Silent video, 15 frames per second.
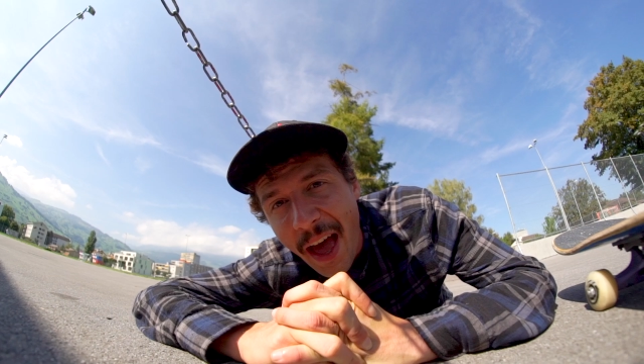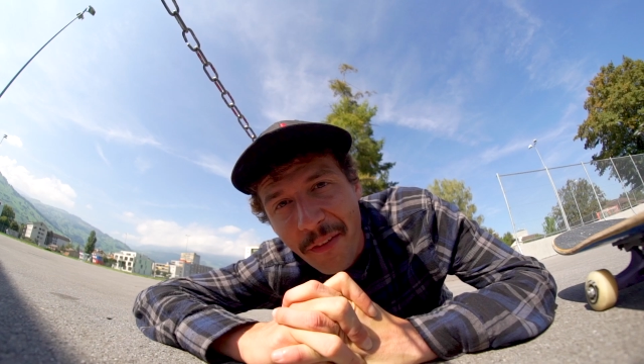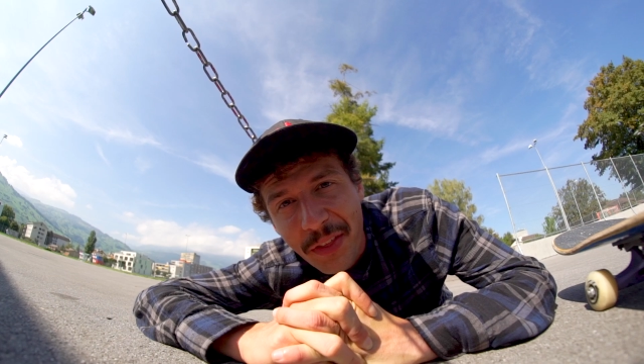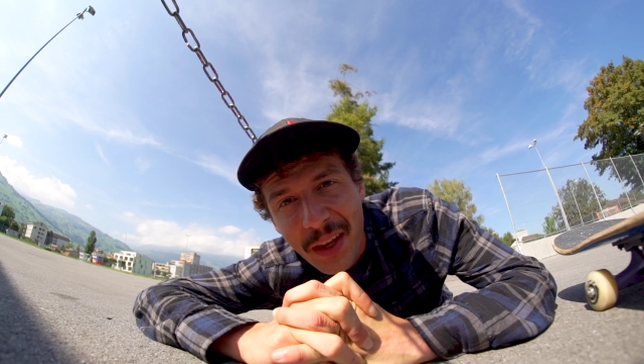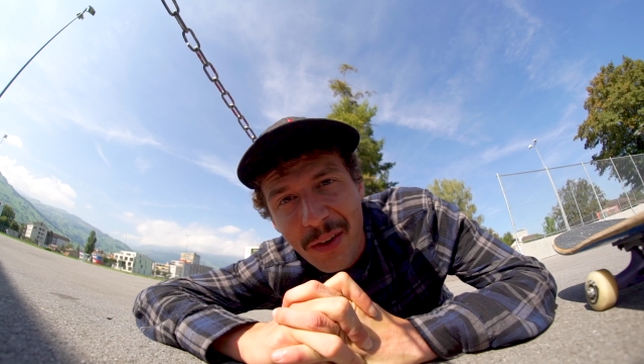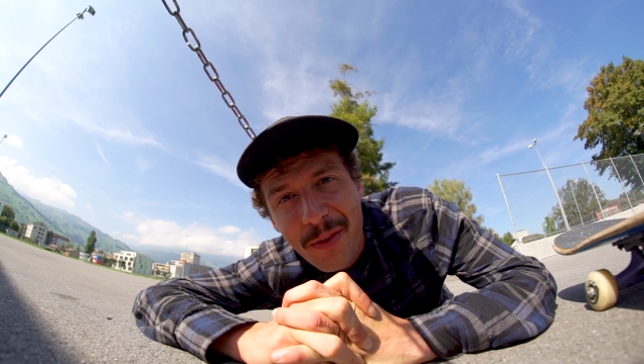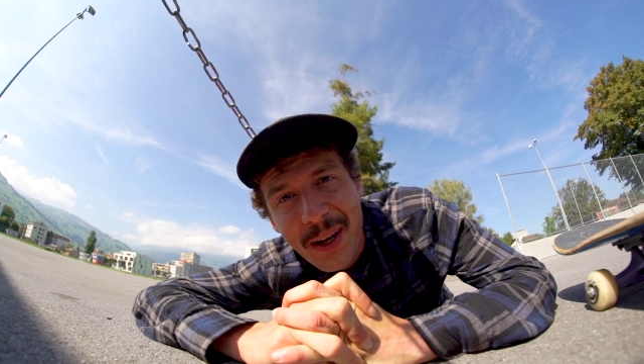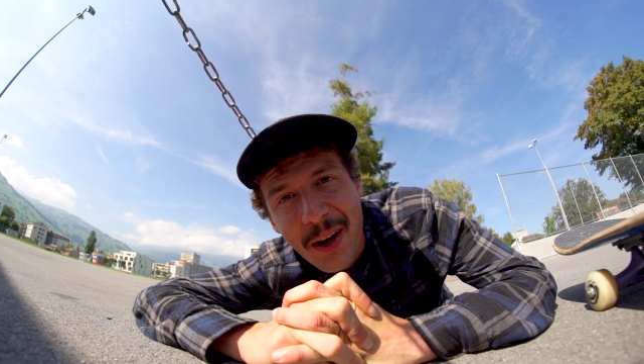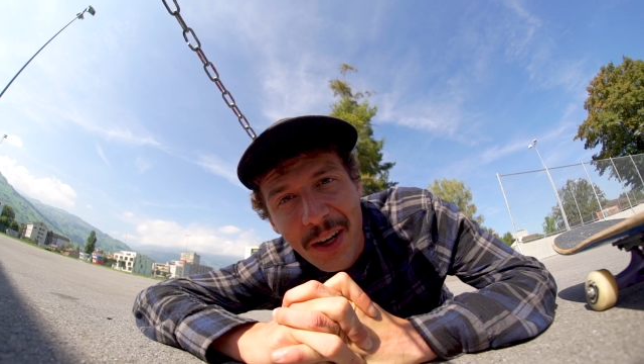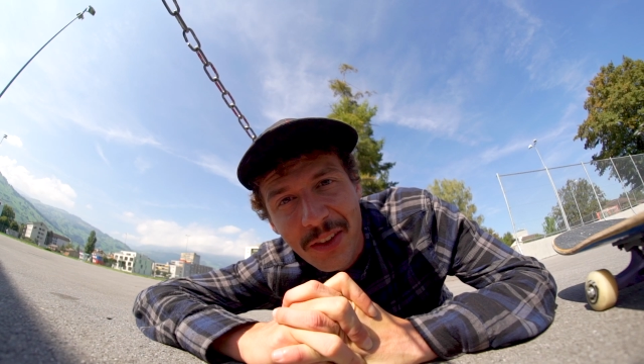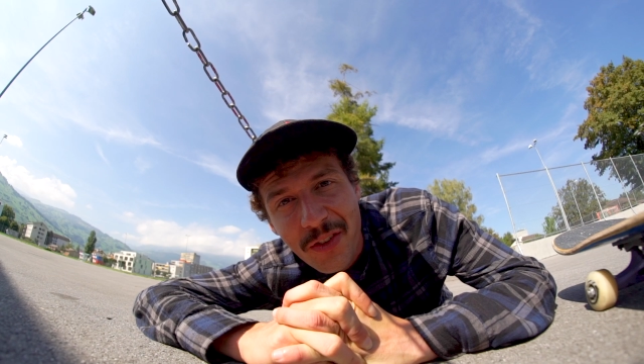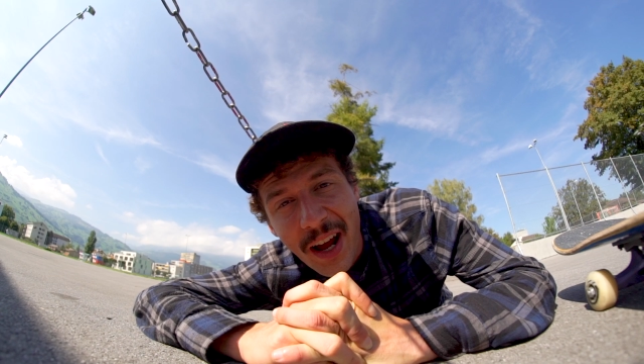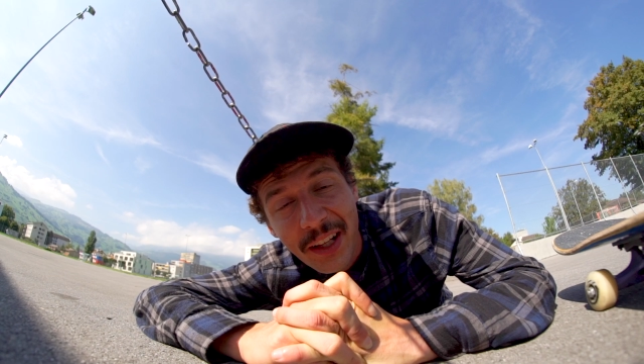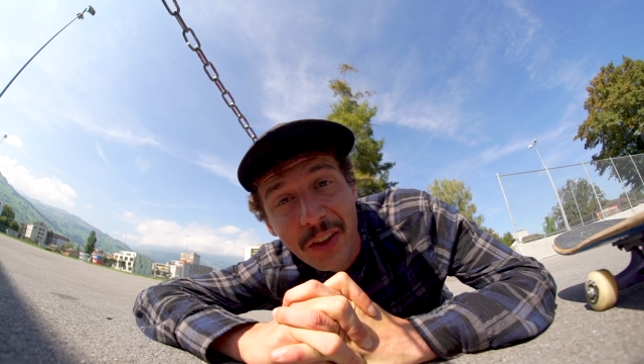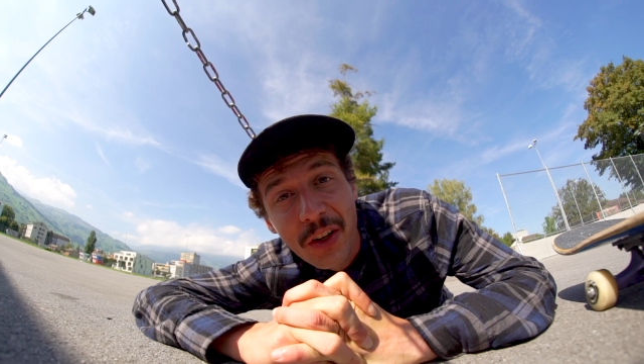I think we're gonna
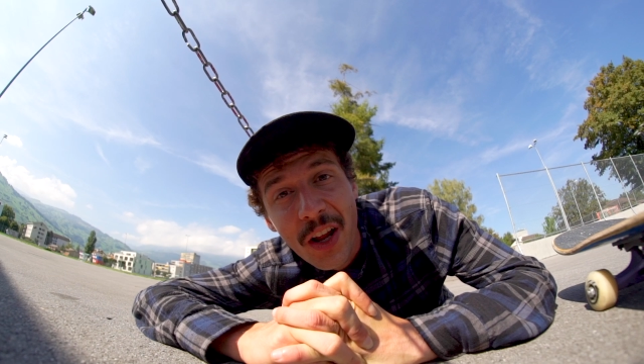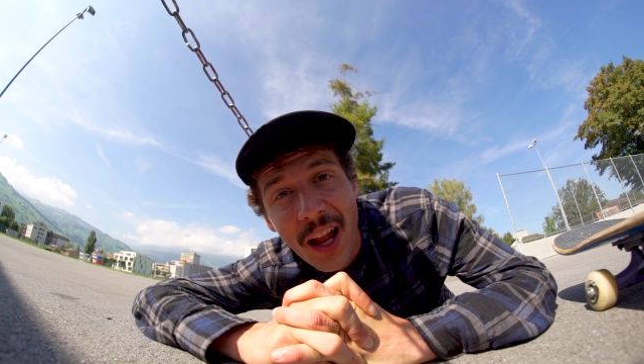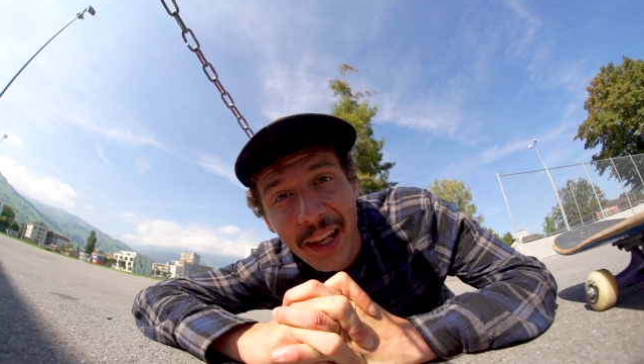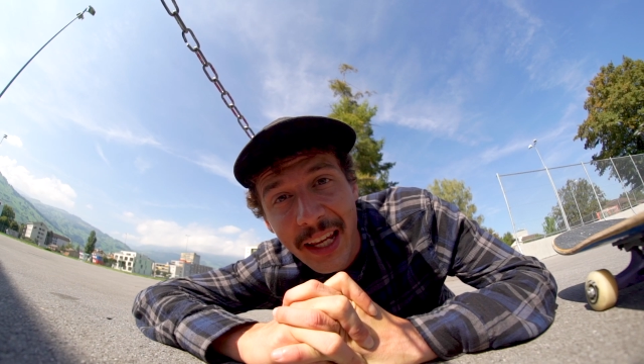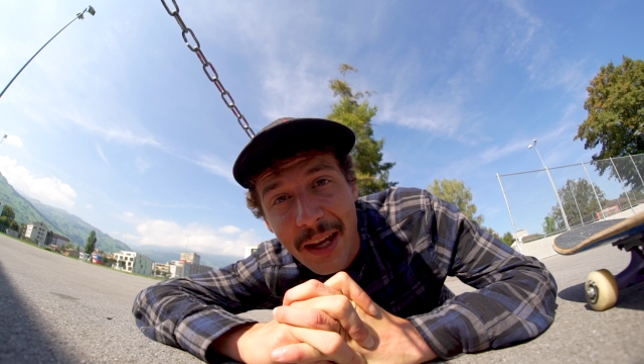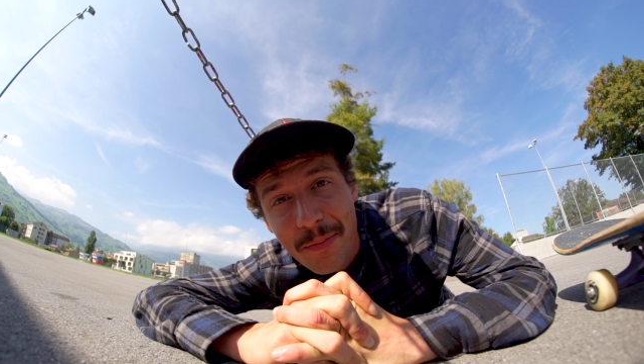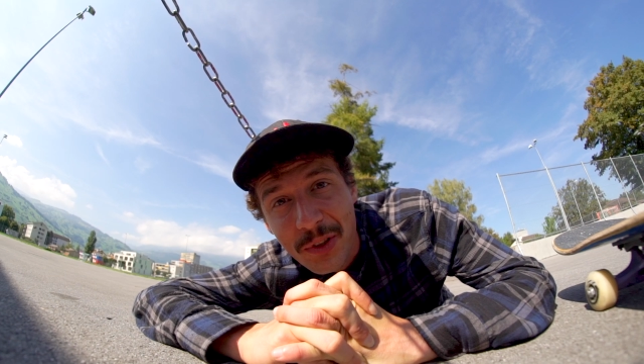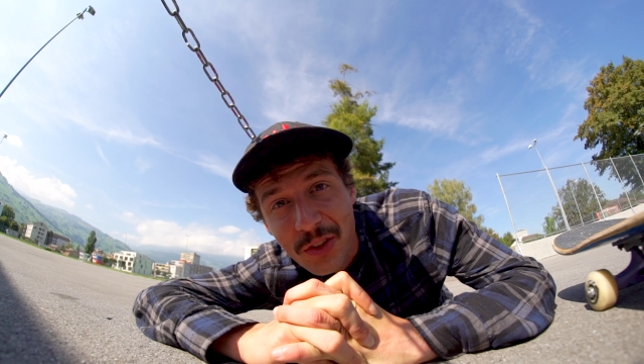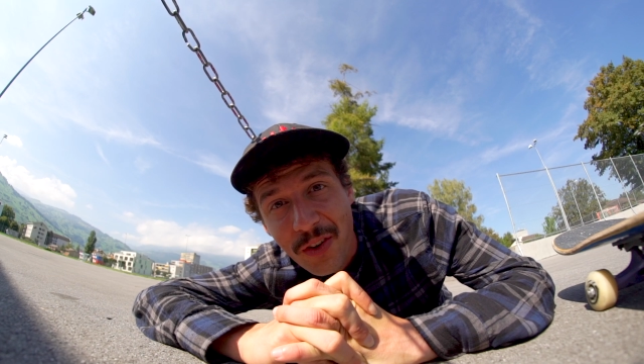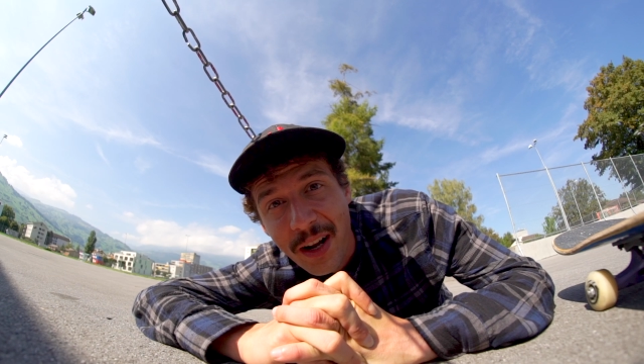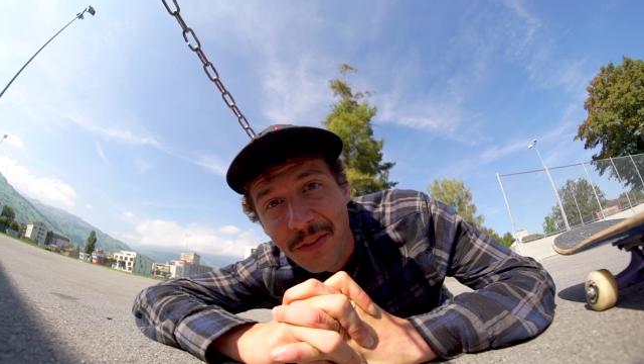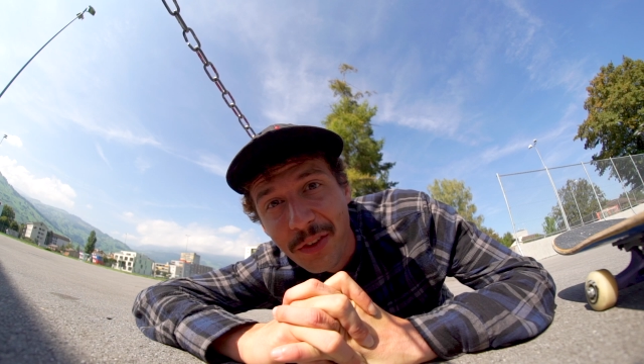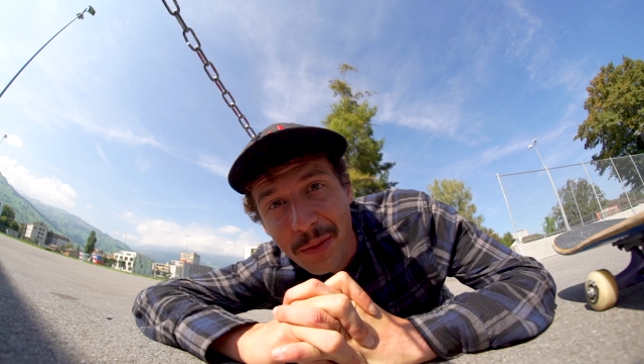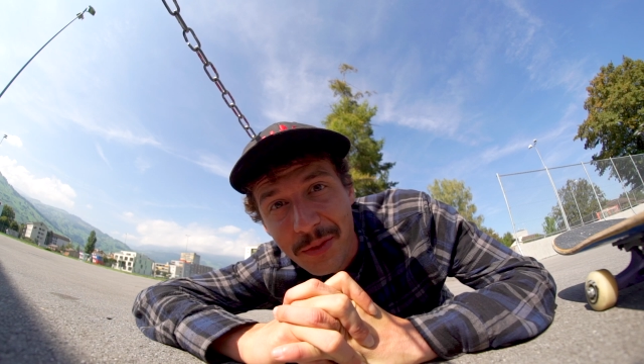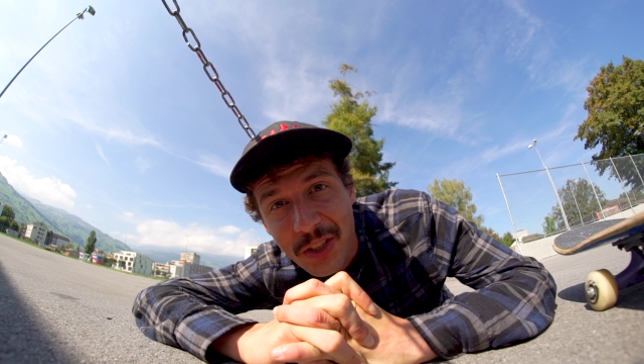try to nollie hippie
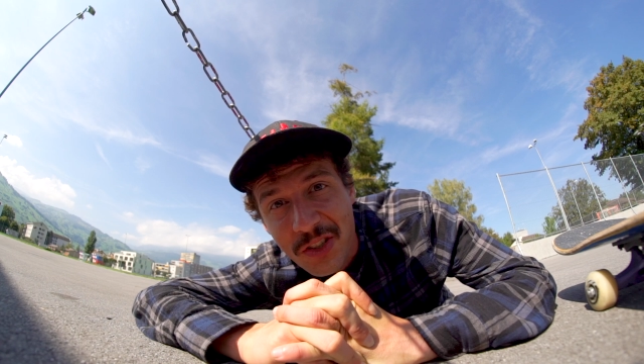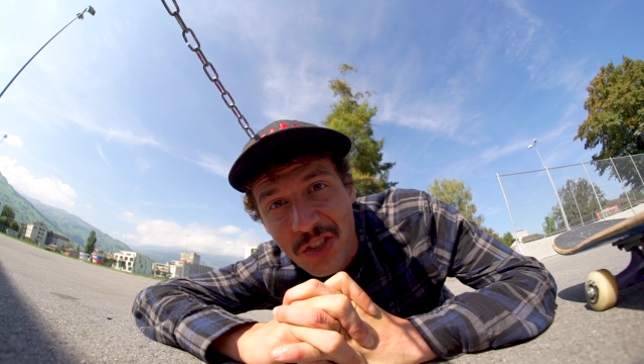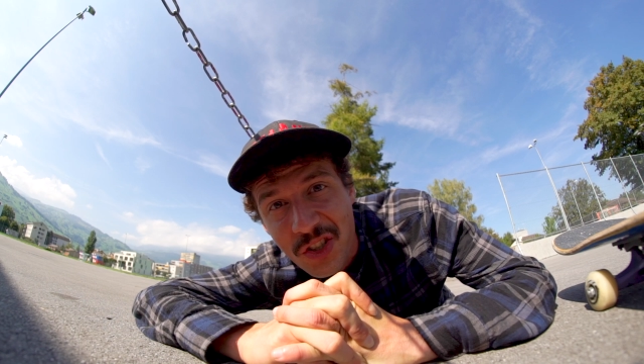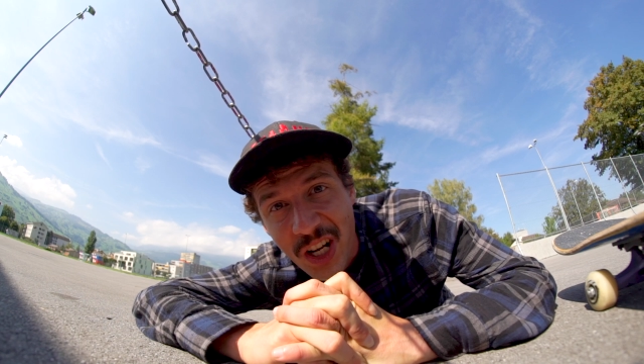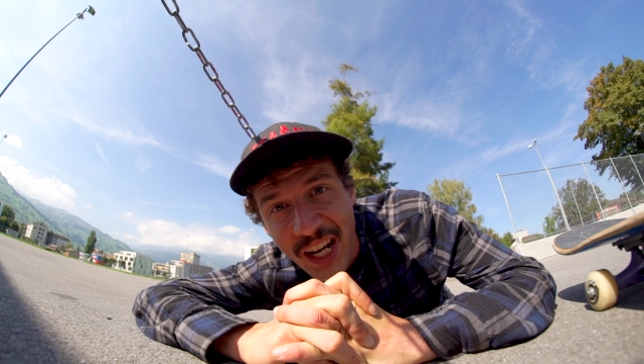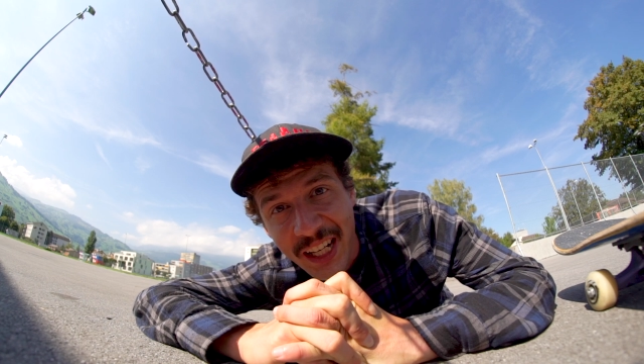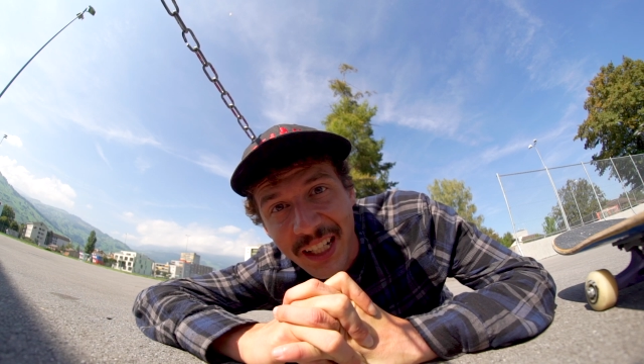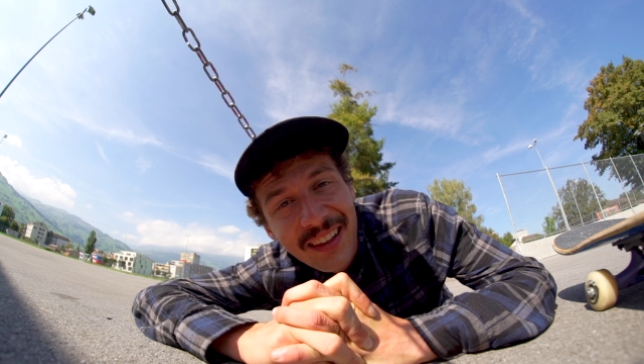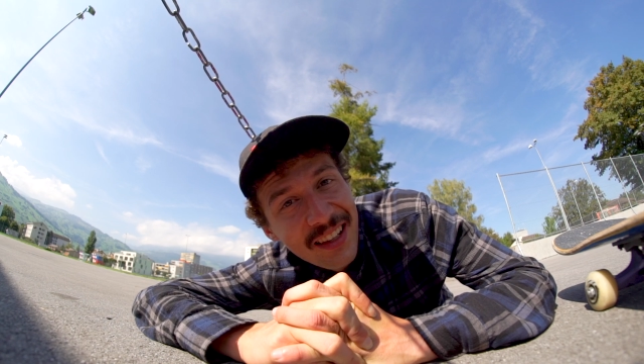tray flip this chain.